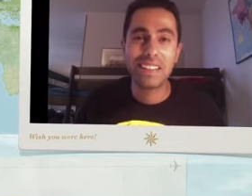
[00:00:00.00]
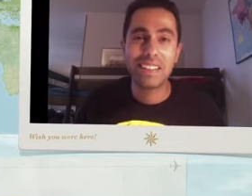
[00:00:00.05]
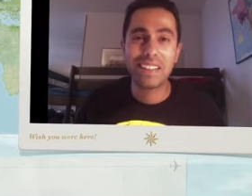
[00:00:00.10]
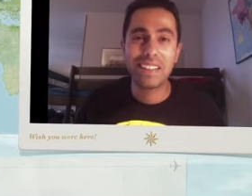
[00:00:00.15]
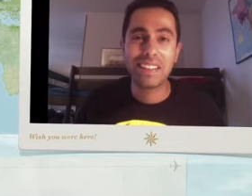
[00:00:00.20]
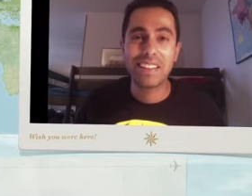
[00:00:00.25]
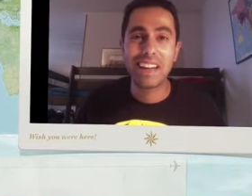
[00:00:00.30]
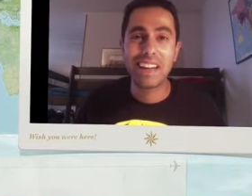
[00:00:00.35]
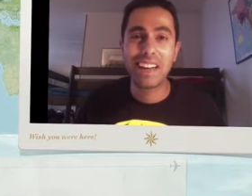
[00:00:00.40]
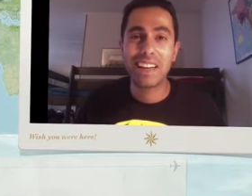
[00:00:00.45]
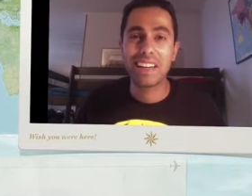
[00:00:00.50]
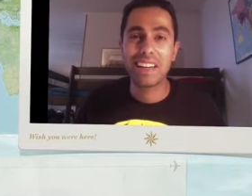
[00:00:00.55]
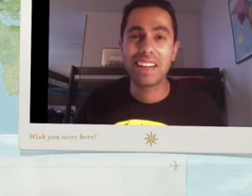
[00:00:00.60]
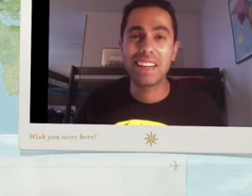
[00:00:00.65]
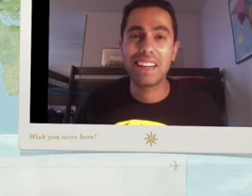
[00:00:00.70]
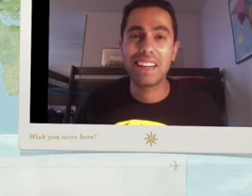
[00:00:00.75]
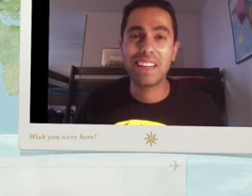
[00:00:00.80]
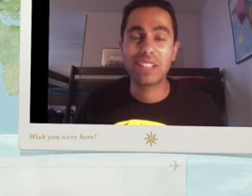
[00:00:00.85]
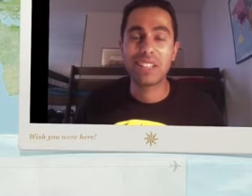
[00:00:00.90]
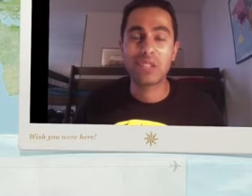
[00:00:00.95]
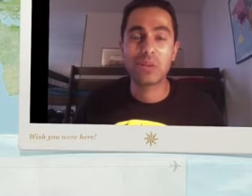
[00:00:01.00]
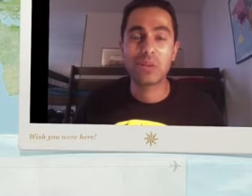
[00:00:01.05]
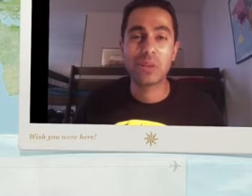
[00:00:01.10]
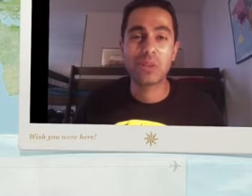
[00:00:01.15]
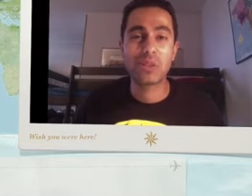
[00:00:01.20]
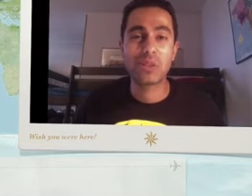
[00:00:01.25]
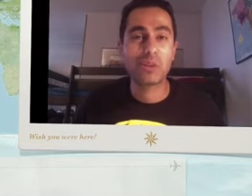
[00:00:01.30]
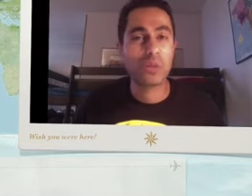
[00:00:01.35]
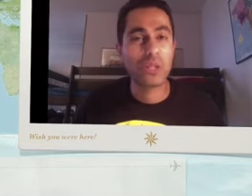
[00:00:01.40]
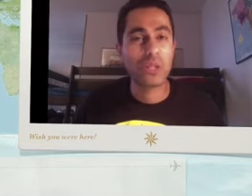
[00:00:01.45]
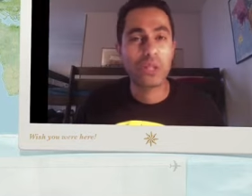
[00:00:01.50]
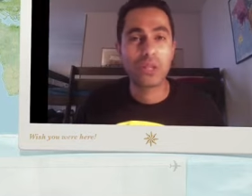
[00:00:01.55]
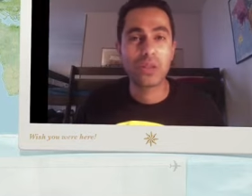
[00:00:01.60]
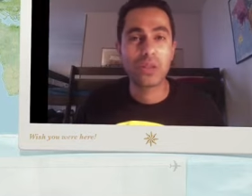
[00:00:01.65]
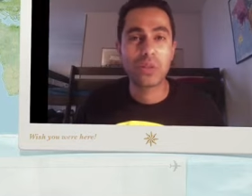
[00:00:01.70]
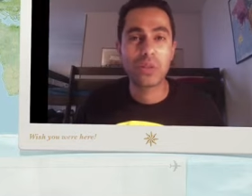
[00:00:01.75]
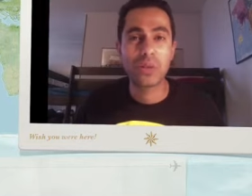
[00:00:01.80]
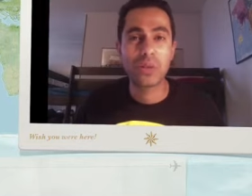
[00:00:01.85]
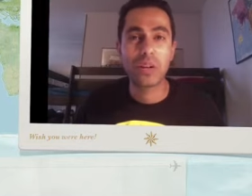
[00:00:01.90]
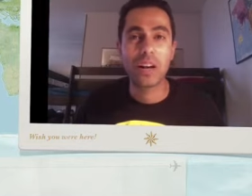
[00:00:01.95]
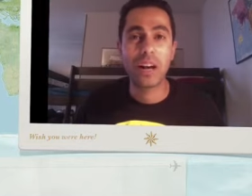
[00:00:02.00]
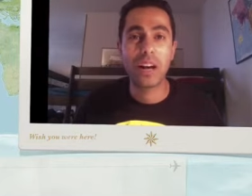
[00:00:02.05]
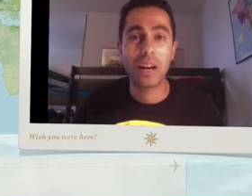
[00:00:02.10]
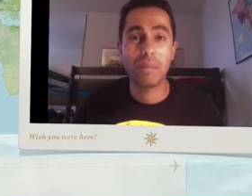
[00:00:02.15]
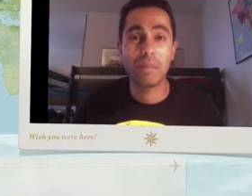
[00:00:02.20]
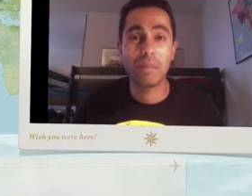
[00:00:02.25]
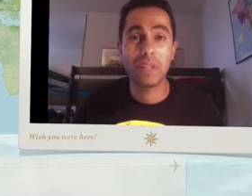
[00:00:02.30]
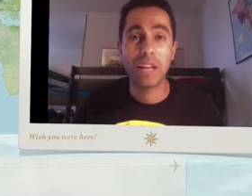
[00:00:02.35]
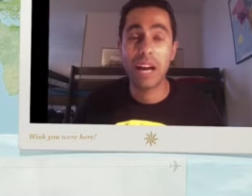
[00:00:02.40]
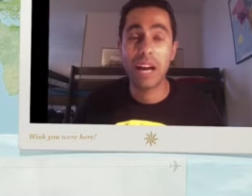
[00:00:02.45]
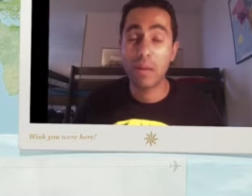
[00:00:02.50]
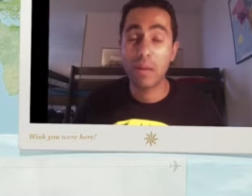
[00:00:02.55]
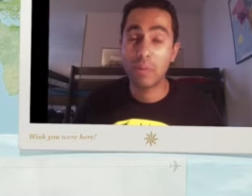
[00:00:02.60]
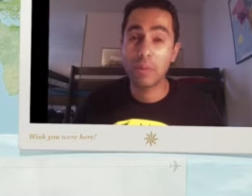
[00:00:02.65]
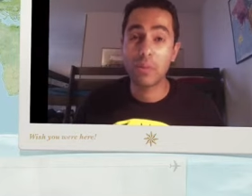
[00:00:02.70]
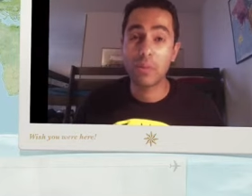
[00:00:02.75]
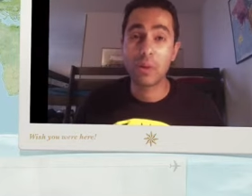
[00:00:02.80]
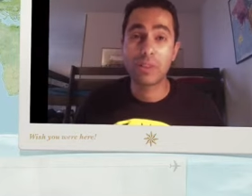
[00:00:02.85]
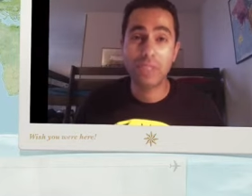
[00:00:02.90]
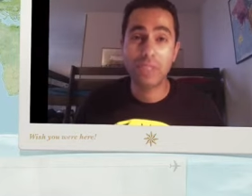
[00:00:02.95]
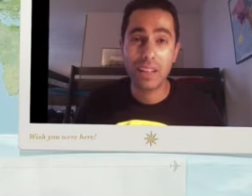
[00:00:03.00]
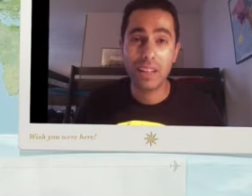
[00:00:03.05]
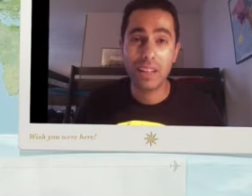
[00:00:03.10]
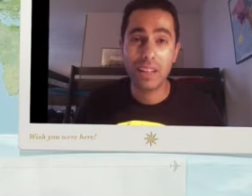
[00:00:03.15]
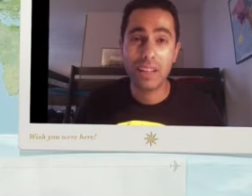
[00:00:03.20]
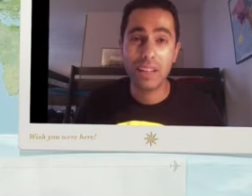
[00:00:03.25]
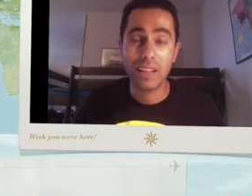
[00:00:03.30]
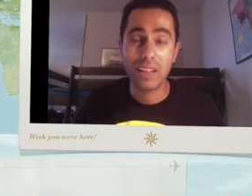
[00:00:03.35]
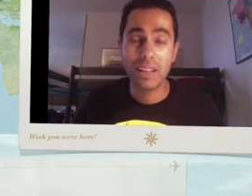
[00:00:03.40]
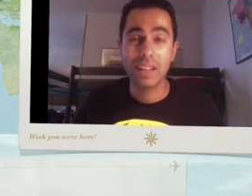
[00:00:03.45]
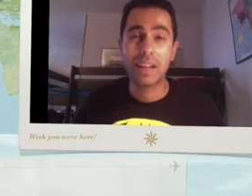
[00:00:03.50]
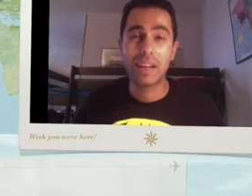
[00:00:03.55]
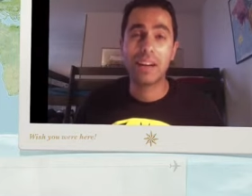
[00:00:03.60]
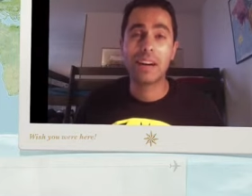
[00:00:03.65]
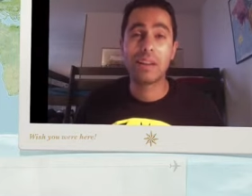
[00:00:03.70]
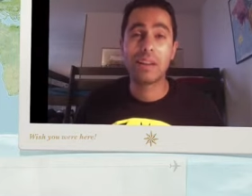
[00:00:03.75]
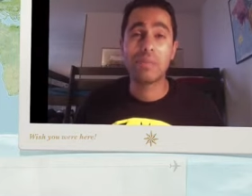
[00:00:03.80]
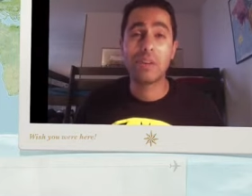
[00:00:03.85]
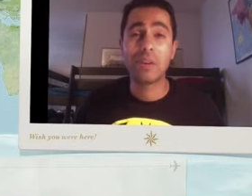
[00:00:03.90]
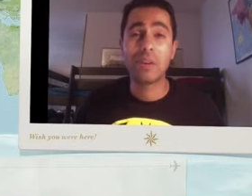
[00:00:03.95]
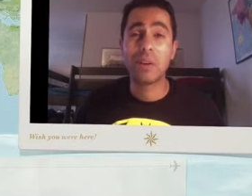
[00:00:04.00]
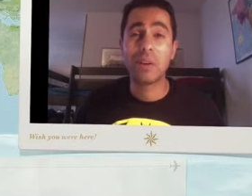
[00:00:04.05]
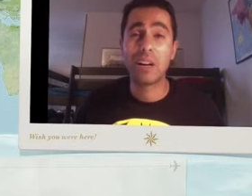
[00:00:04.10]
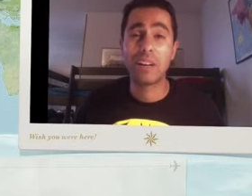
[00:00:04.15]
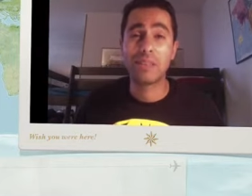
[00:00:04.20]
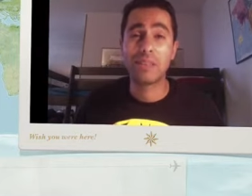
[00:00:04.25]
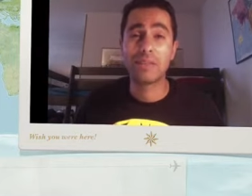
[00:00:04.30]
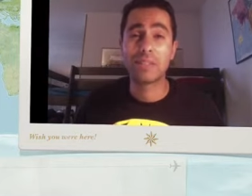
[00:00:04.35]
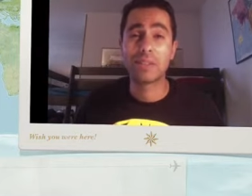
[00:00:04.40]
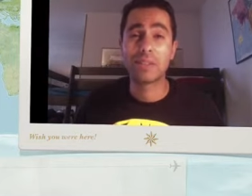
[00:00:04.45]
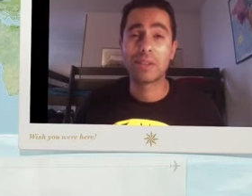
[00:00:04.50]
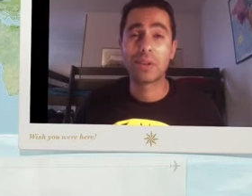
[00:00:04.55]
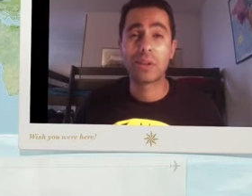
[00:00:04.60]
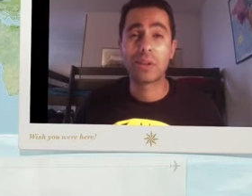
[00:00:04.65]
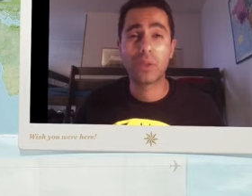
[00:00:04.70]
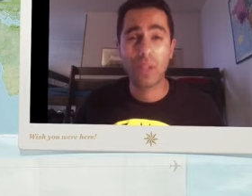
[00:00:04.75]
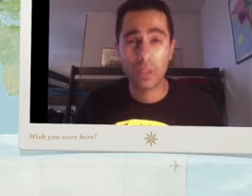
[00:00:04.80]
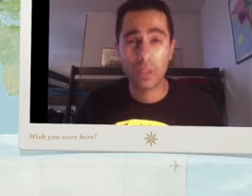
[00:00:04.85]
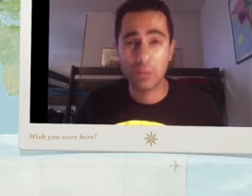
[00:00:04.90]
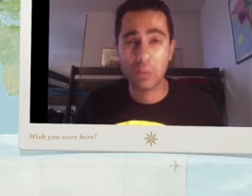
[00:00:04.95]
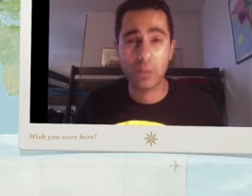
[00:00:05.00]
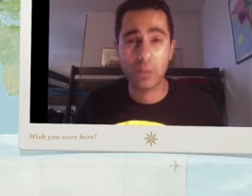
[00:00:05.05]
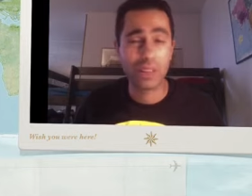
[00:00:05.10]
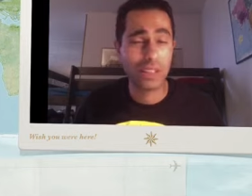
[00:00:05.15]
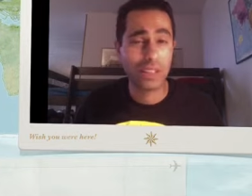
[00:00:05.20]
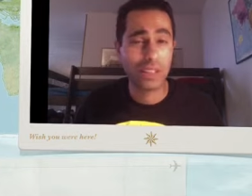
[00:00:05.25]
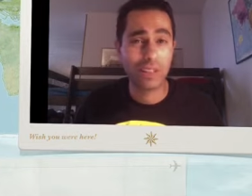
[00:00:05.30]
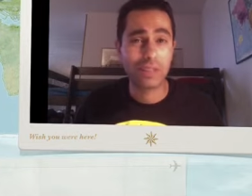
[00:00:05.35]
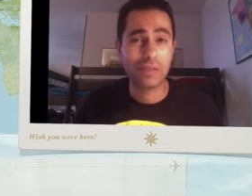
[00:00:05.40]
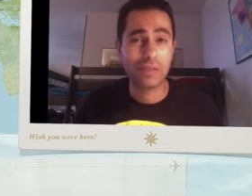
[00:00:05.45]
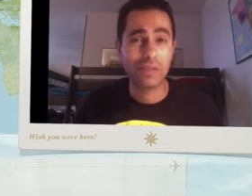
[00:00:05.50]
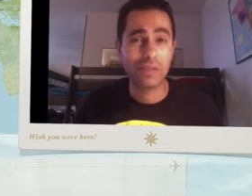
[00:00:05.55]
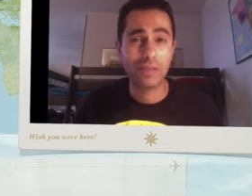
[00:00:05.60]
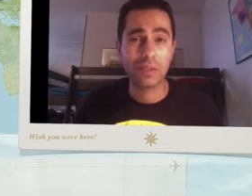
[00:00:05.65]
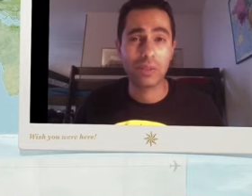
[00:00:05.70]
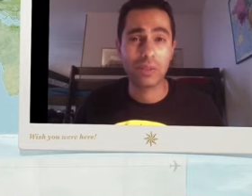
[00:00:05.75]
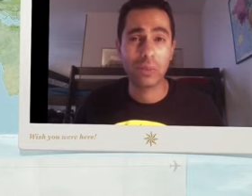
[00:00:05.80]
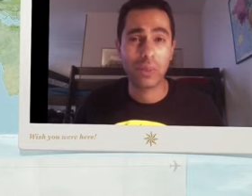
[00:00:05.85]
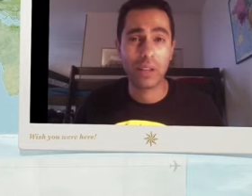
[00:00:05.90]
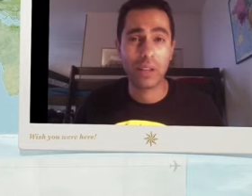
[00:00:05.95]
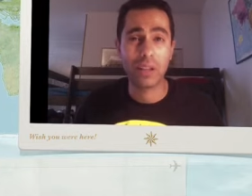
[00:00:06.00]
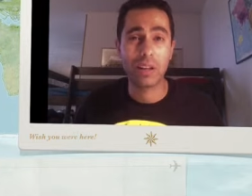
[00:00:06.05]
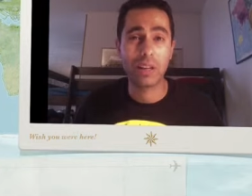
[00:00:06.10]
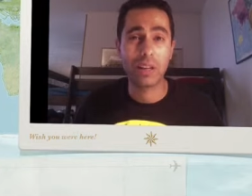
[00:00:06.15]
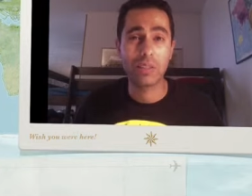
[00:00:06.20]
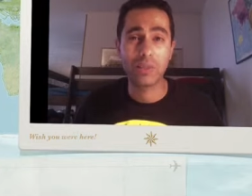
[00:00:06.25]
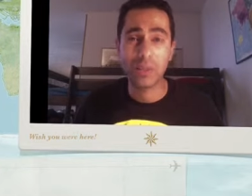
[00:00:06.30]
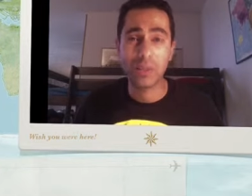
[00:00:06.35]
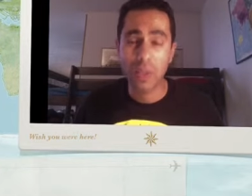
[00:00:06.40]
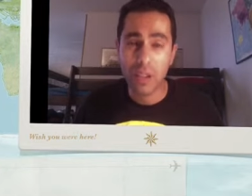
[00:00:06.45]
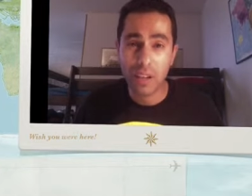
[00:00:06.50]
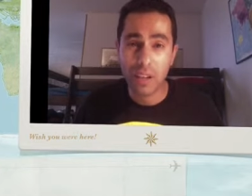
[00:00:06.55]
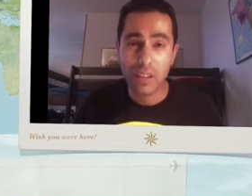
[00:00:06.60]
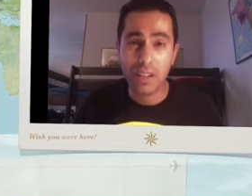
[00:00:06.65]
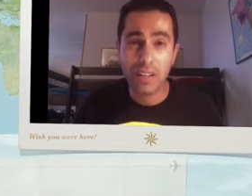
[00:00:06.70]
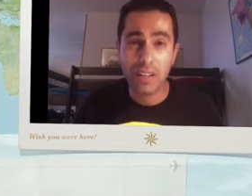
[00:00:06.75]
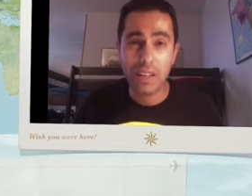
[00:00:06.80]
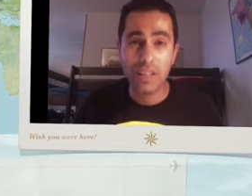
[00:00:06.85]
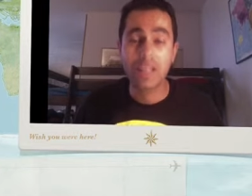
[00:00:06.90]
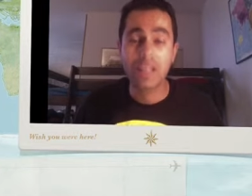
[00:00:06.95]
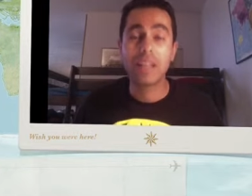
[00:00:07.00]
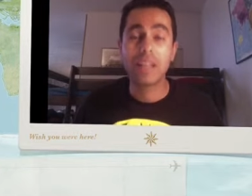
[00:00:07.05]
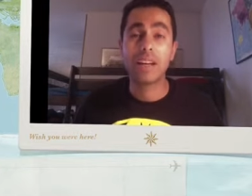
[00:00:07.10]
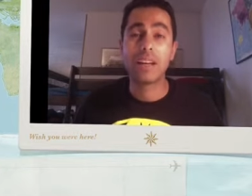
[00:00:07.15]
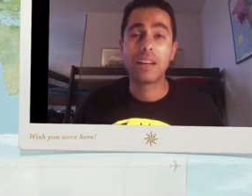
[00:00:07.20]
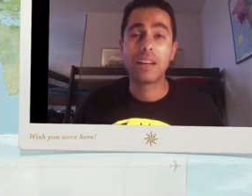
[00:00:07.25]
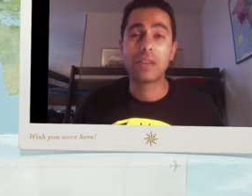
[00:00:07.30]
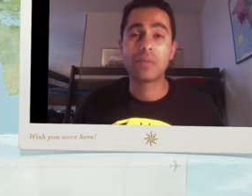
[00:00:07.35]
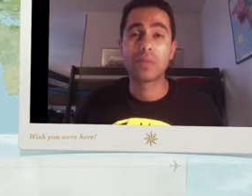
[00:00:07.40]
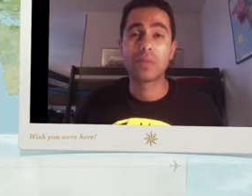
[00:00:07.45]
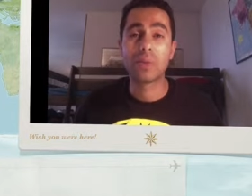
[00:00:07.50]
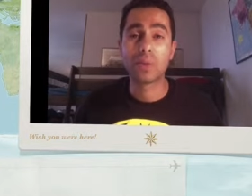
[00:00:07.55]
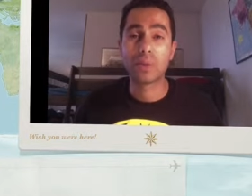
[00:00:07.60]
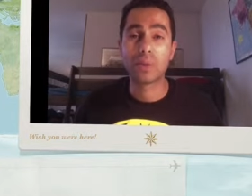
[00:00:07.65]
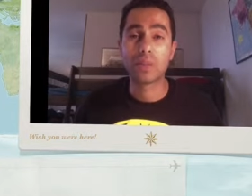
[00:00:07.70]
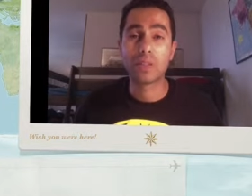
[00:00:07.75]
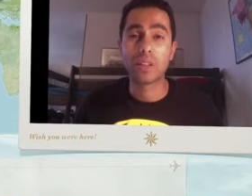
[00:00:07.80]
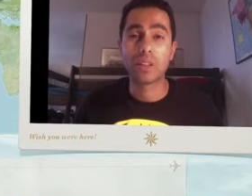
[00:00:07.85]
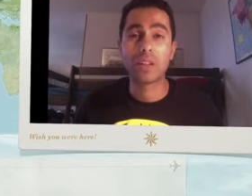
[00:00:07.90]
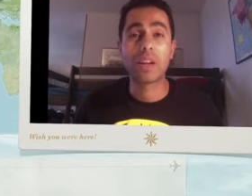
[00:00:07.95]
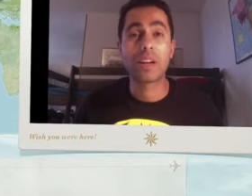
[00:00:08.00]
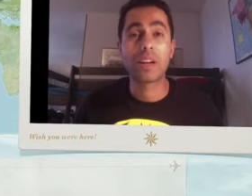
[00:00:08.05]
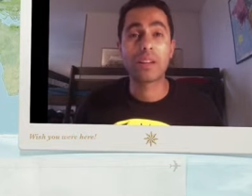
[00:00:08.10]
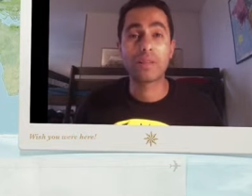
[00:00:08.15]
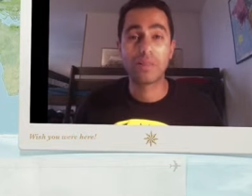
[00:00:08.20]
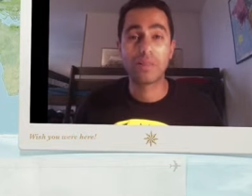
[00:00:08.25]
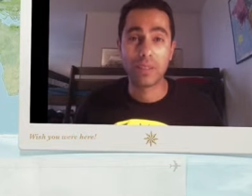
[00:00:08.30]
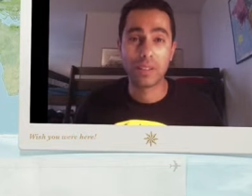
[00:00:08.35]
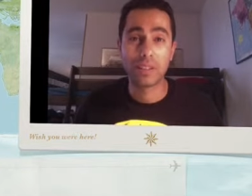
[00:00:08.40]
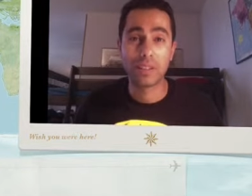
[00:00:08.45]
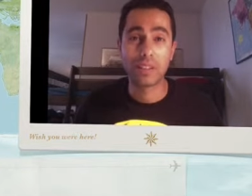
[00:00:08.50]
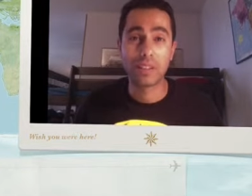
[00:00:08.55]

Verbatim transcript: Hey, I just wanted to wish you a happy, happy birthday. Uh, may you have an incredible year filled with a lot of good luck and, of course, a lot of fun.